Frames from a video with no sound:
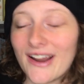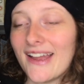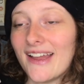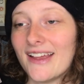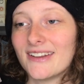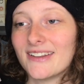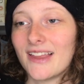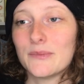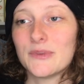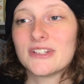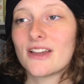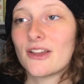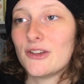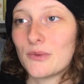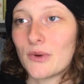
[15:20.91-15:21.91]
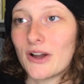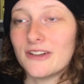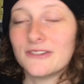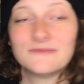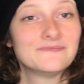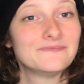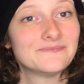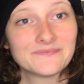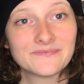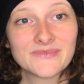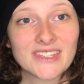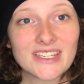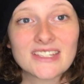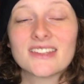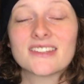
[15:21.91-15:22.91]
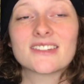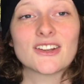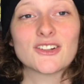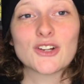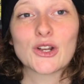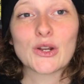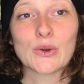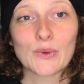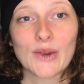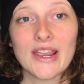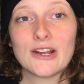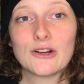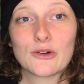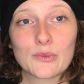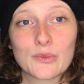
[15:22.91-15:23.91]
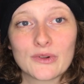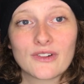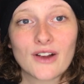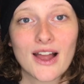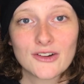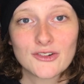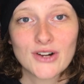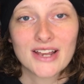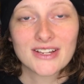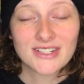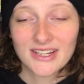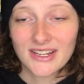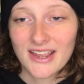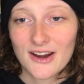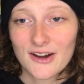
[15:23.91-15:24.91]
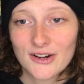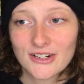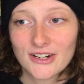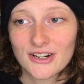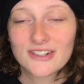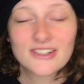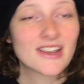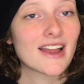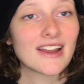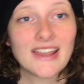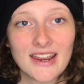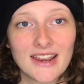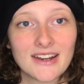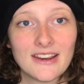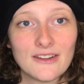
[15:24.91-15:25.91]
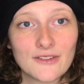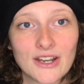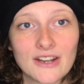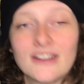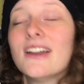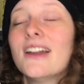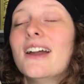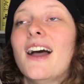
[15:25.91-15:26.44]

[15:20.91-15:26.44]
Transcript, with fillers: And let me tell you what, this is such a great group of contrasting characters. I can't even.